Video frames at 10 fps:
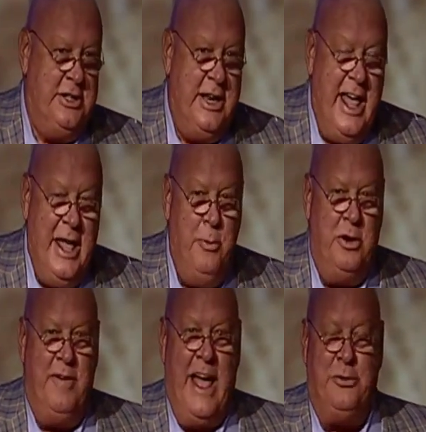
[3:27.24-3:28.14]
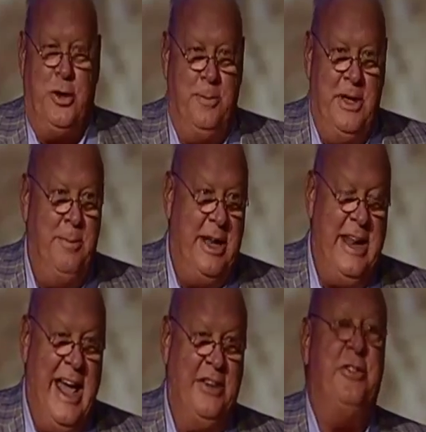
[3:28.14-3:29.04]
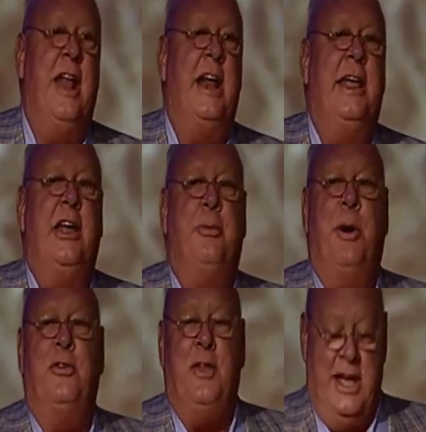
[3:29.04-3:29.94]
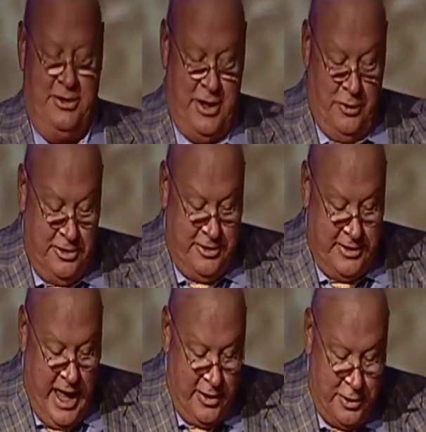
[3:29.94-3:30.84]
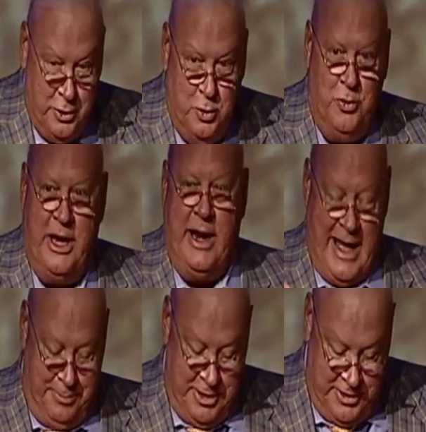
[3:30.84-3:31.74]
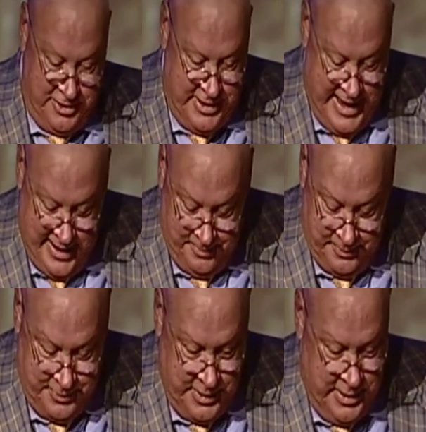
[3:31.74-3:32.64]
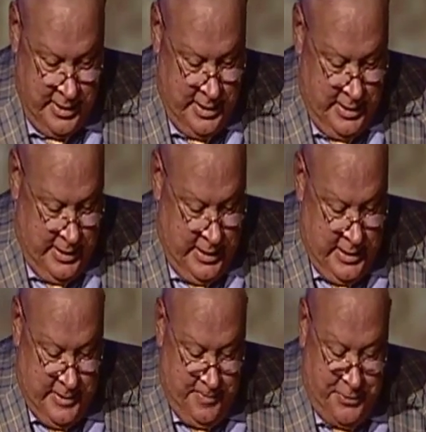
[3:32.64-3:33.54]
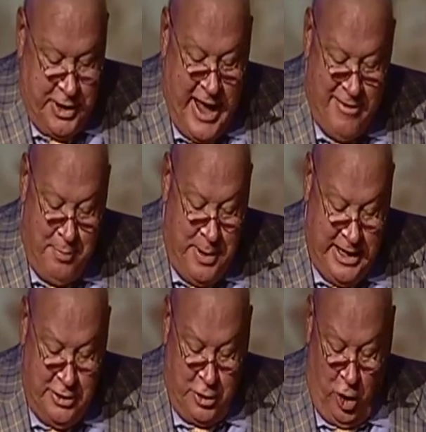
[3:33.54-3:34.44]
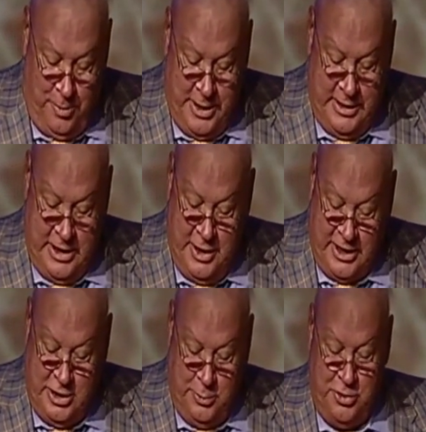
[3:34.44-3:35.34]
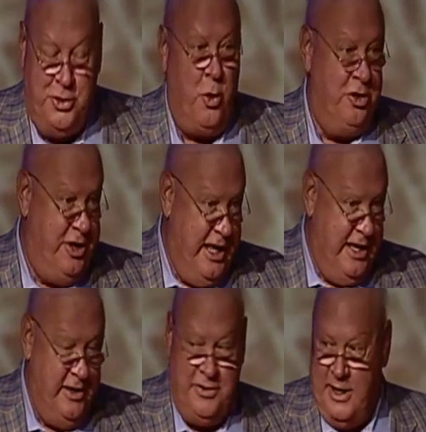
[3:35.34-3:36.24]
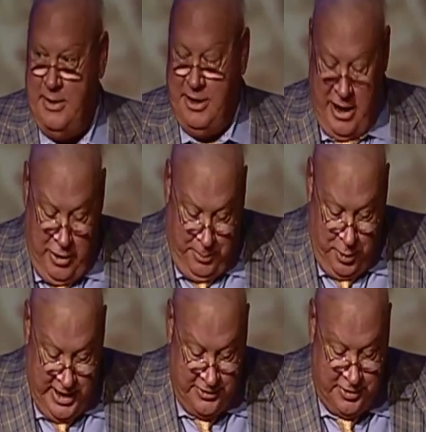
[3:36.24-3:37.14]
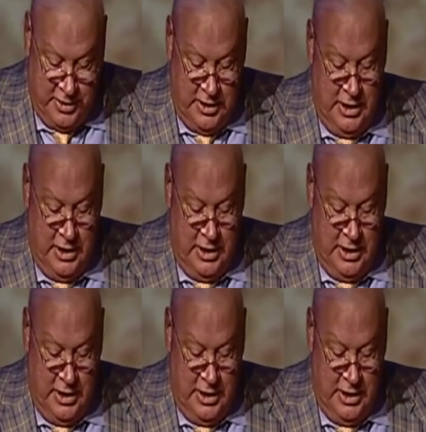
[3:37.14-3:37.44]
Today would have actually been my dad's 98th birthday, so this is kind of cool that it happened at this time. To have Pete and Kermit inducted with George Dees and Gary Prince,